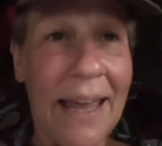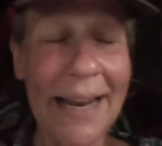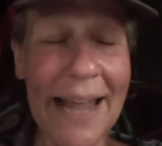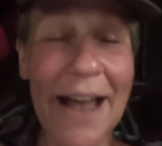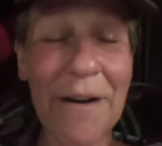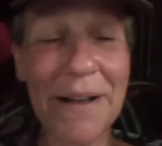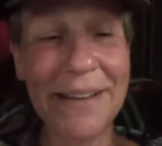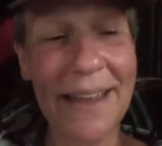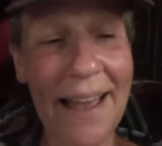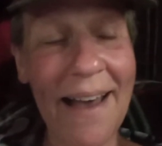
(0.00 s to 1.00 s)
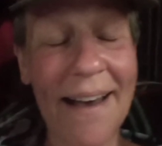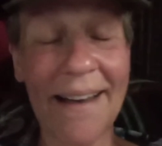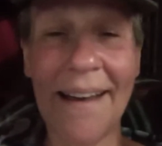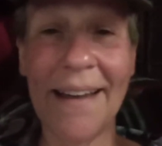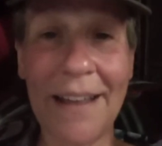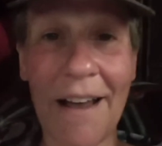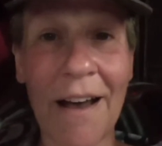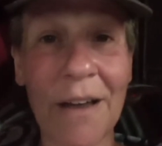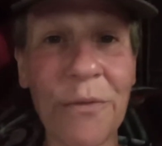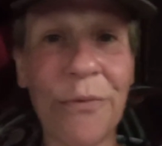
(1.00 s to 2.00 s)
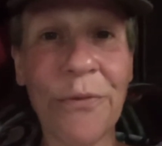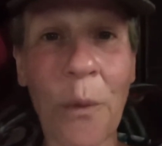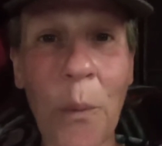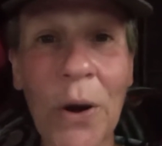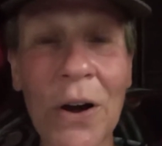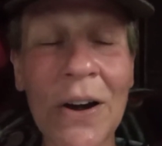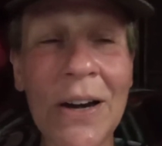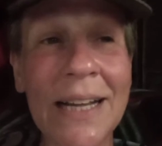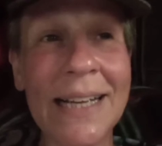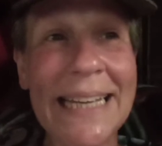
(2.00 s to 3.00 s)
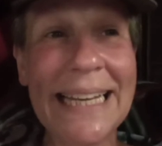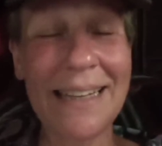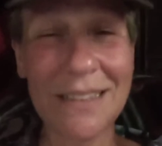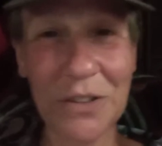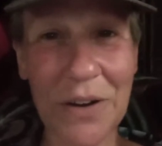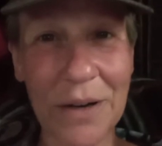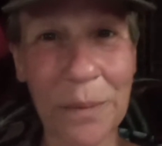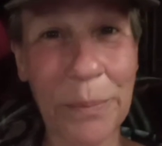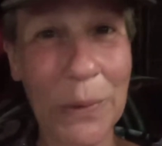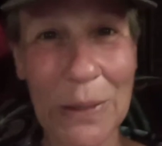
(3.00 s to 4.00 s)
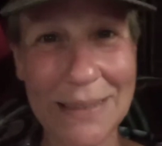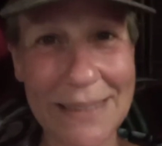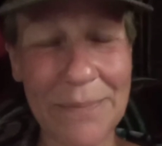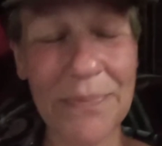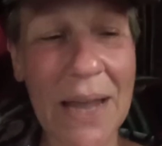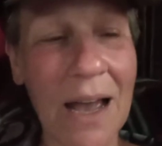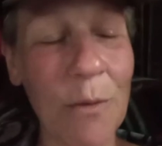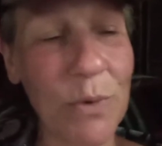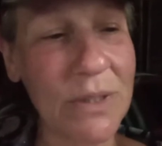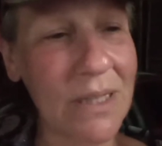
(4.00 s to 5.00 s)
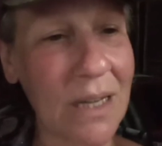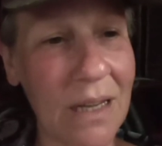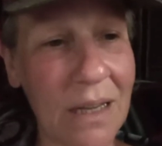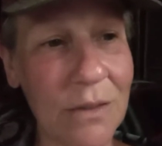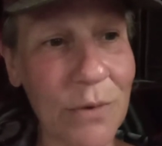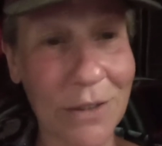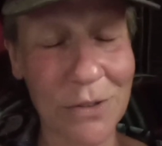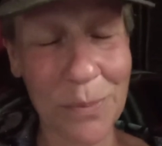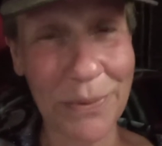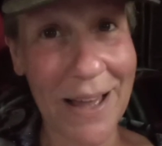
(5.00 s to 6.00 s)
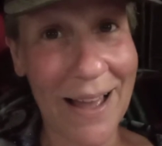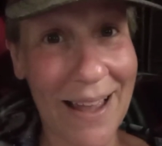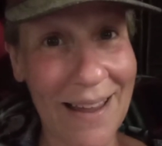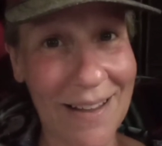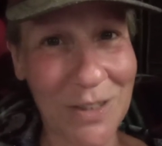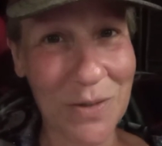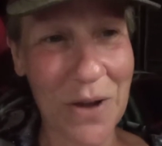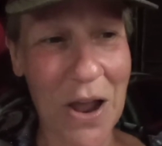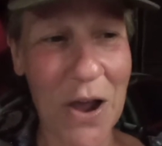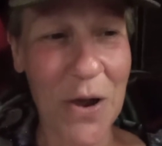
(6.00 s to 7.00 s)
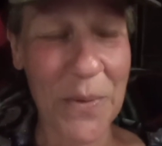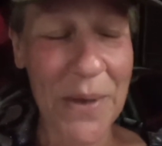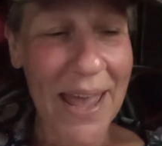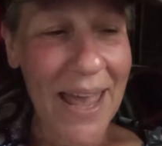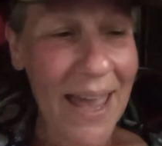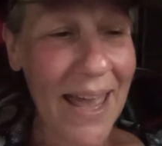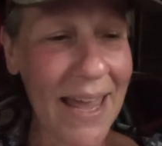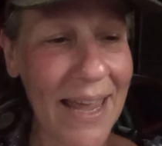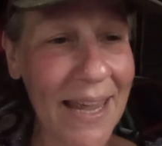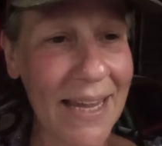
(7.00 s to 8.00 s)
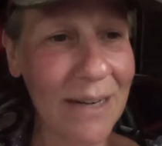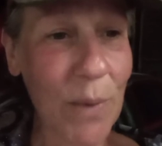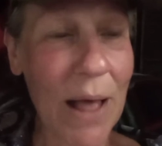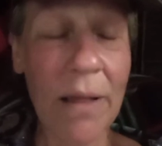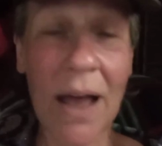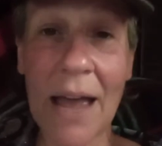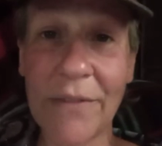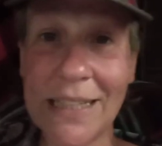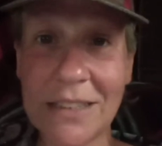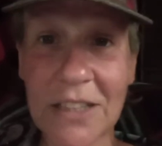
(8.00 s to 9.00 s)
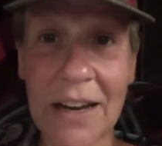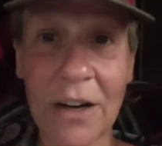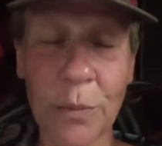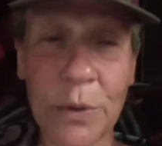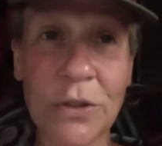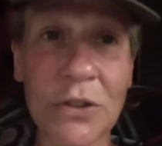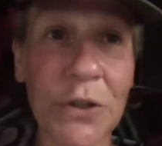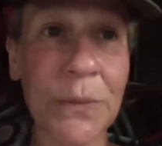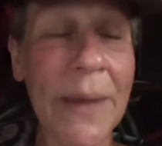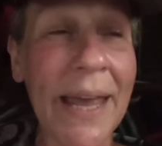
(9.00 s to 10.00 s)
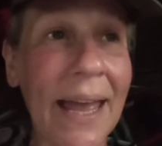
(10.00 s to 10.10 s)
Anyhow, yeah, I got four Easter egger pullets. I was in Tractor Supply, as you know, and well, I have an Easter egger rooster